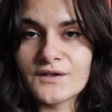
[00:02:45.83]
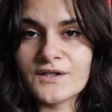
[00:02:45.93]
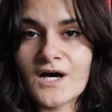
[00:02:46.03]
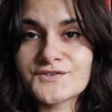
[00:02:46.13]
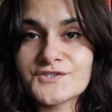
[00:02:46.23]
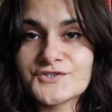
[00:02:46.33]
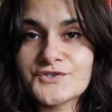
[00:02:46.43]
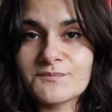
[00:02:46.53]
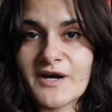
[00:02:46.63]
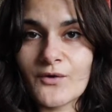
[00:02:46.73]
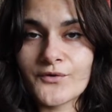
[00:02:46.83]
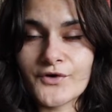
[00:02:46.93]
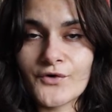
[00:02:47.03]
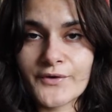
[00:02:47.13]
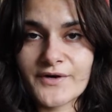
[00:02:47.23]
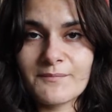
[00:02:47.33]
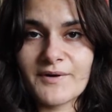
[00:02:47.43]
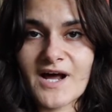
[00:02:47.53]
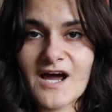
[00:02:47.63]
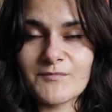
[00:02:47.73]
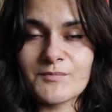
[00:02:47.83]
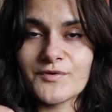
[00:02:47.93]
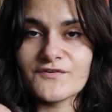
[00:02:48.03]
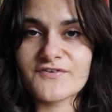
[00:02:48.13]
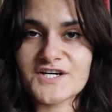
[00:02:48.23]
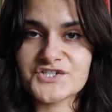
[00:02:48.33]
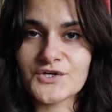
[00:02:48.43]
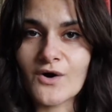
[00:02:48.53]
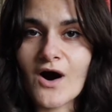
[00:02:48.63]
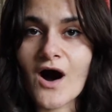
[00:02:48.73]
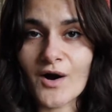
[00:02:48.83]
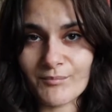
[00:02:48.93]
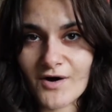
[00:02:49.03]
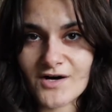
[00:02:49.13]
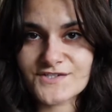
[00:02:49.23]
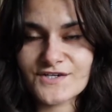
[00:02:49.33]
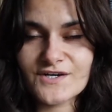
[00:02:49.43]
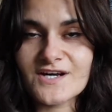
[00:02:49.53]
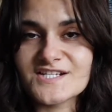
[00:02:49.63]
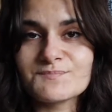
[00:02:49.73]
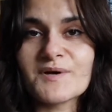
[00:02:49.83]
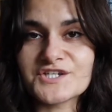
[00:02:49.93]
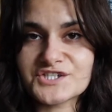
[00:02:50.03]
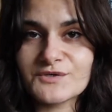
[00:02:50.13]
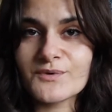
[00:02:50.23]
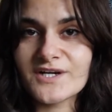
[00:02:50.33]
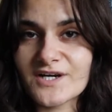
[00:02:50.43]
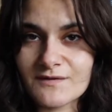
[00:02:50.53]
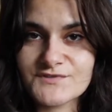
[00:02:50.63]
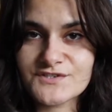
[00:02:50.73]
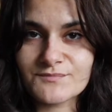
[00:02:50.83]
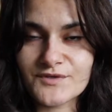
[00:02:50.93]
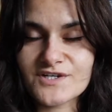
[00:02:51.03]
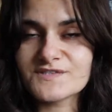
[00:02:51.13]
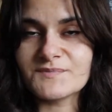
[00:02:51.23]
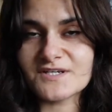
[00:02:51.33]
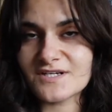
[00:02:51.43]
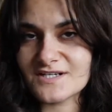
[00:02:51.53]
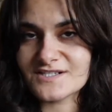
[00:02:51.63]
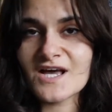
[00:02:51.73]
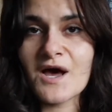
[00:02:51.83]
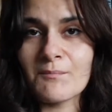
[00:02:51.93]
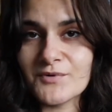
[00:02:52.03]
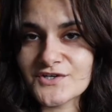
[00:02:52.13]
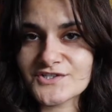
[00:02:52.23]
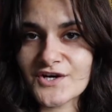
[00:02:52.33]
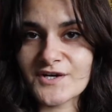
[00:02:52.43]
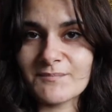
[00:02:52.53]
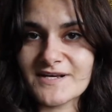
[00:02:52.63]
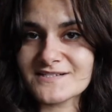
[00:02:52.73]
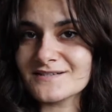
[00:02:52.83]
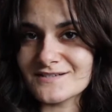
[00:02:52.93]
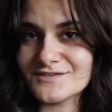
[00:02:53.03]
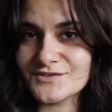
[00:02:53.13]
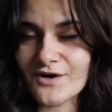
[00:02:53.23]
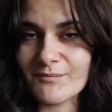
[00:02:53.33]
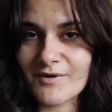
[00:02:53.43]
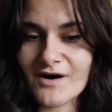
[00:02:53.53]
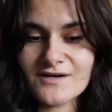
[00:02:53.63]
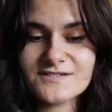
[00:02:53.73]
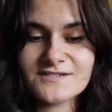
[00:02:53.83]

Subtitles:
Not to toot my own horn, but I'm a professional unboxer, especially when it comes to books, because books are the best things to unbox.